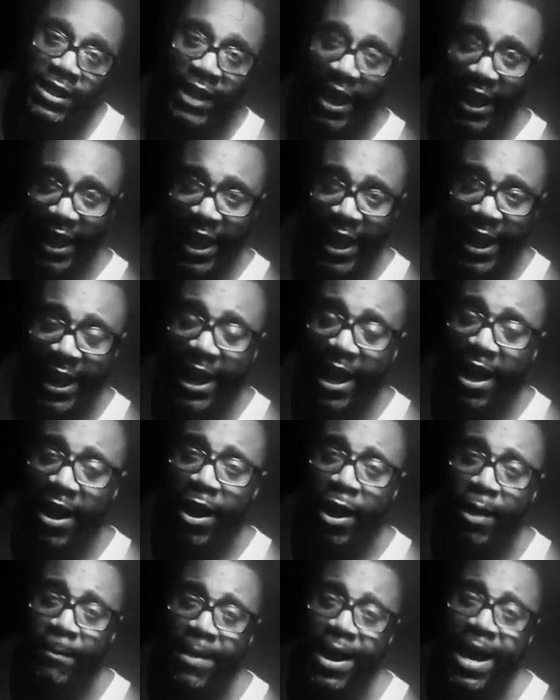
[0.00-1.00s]
Lay
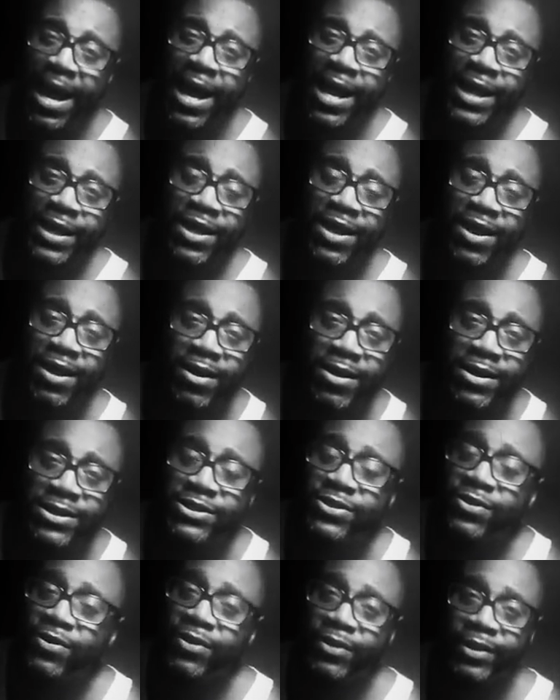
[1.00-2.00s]
all my
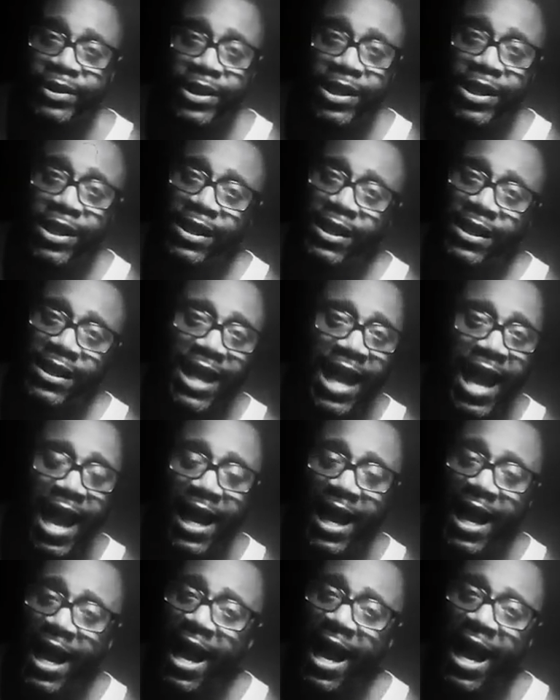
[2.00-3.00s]
cards on the
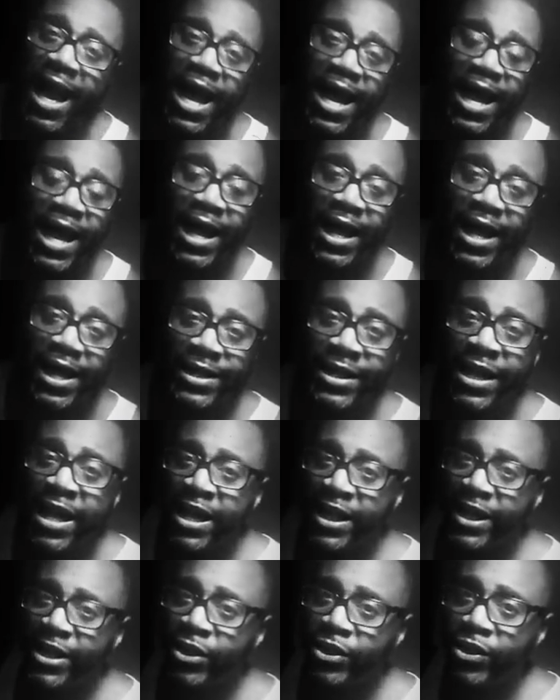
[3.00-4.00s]
line.
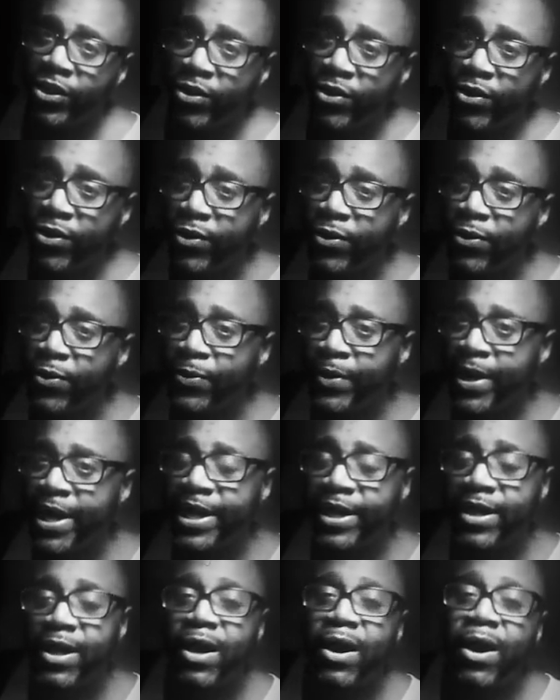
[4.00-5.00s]
You
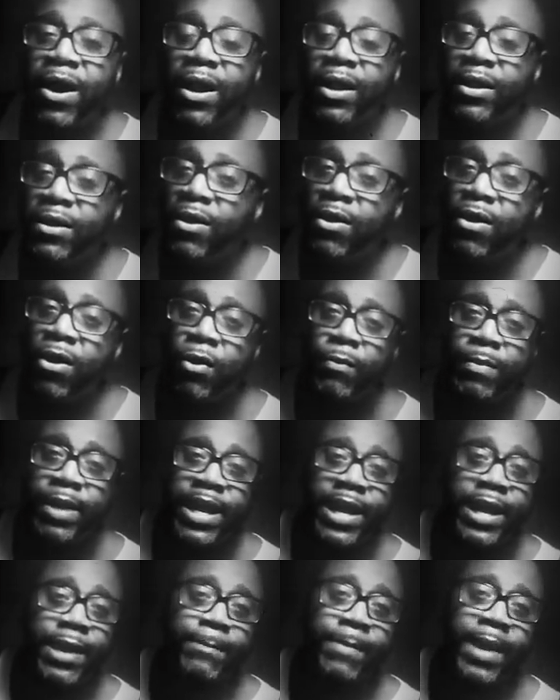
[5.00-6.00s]
can call on
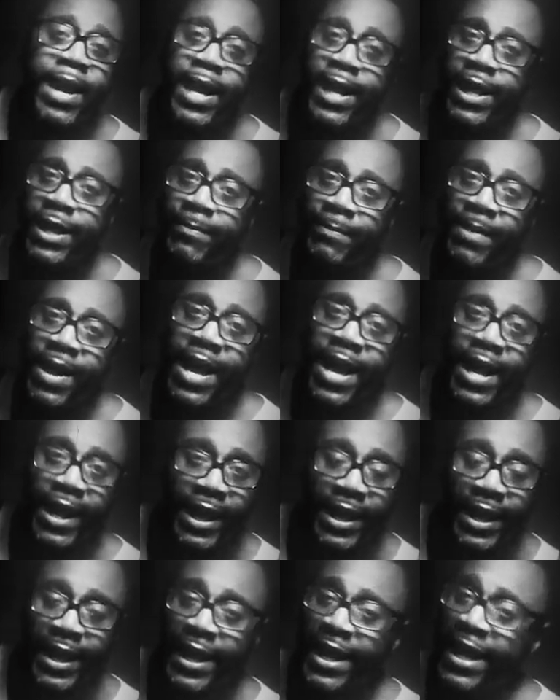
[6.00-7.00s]
me,
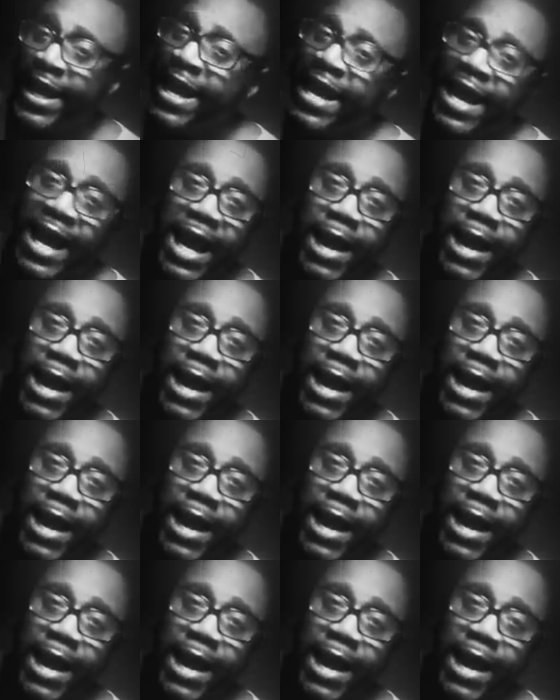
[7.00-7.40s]
baby.